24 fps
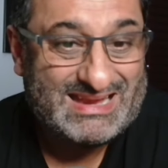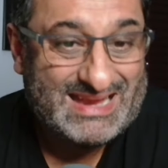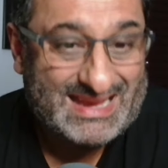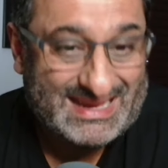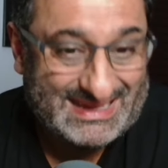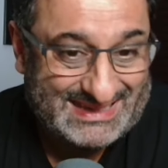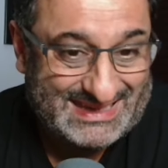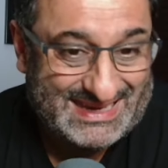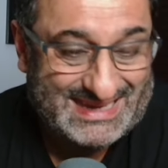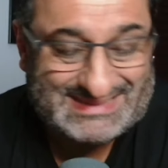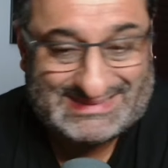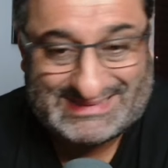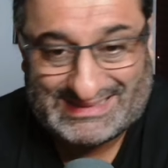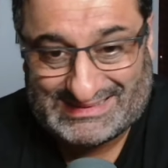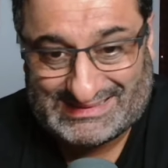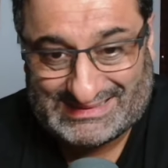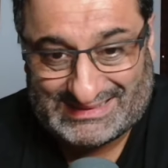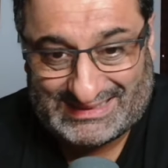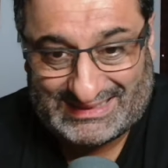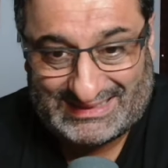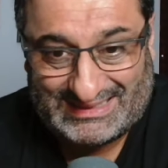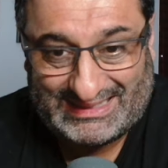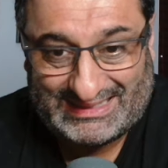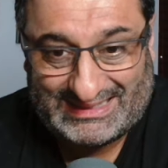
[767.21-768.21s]
Yes, it's
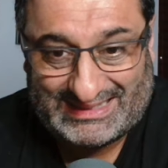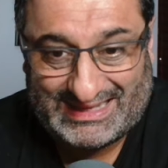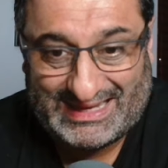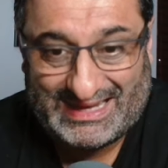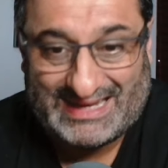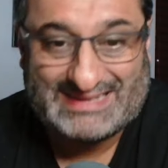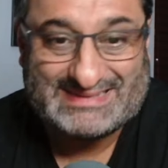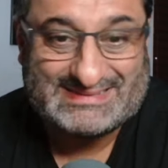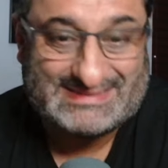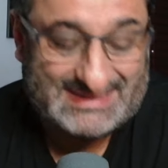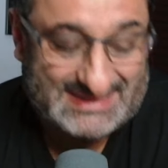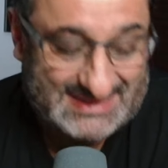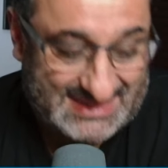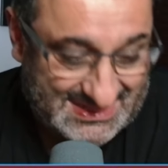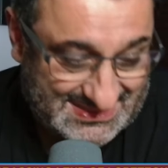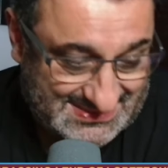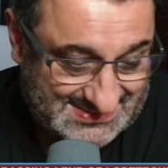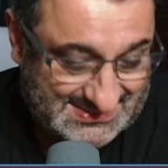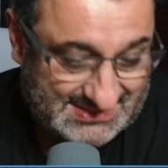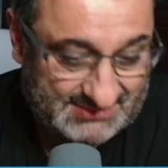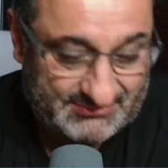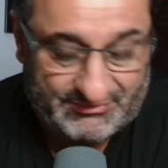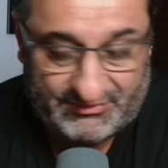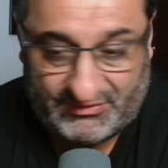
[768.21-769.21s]
early days. Yes,
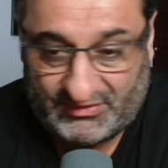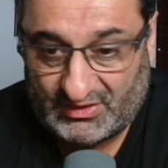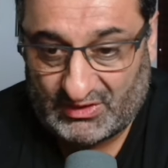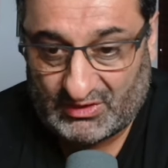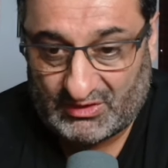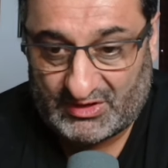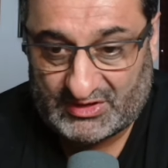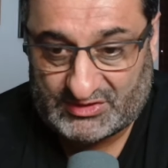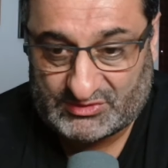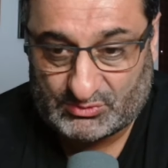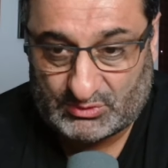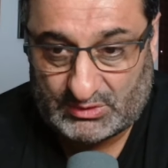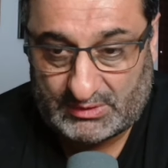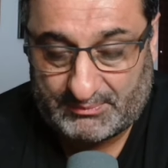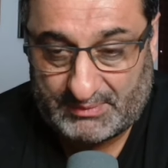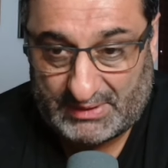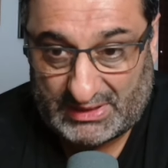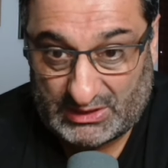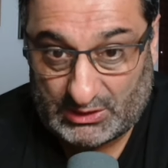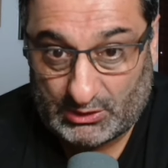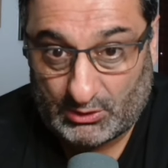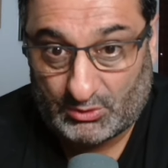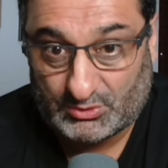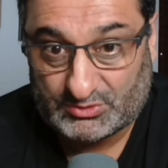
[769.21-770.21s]
some of you guys want to be
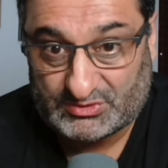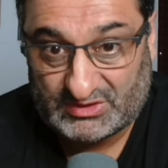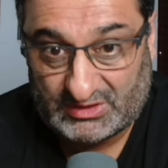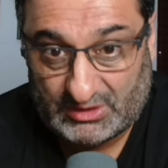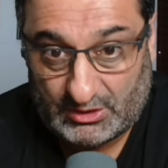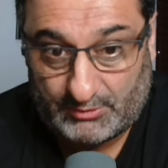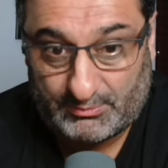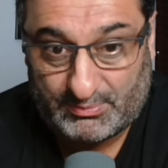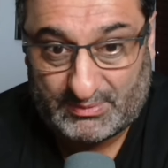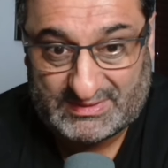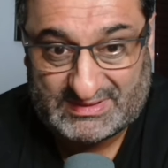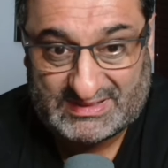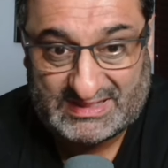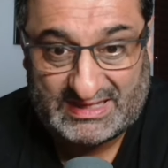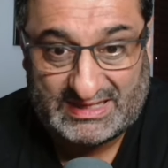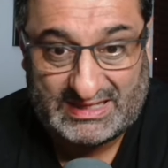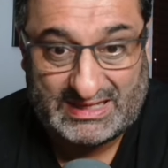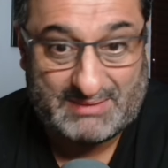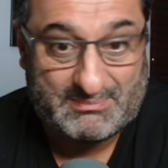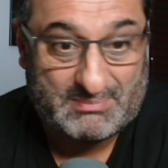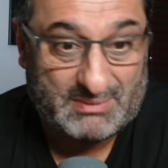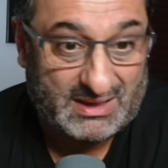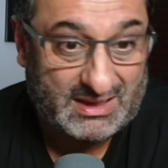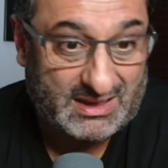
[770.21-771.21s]
loyal to
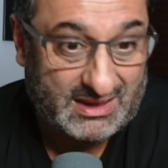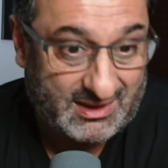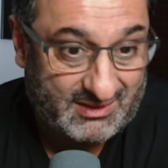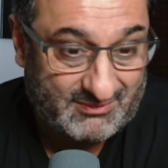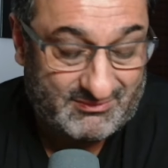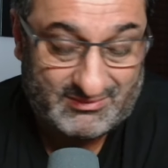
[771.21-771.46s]
Lopetegui, but